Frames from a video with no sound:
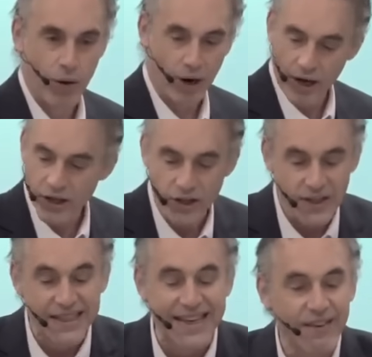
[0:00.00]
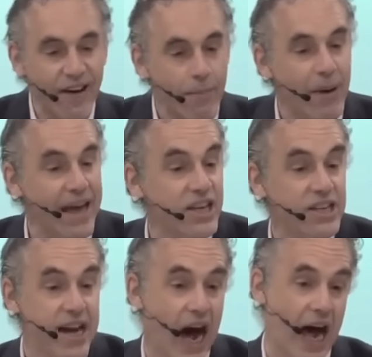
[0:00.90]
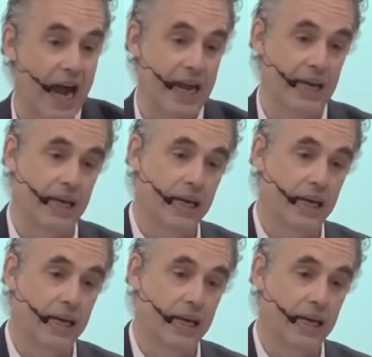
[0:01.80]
Why not just give up and die?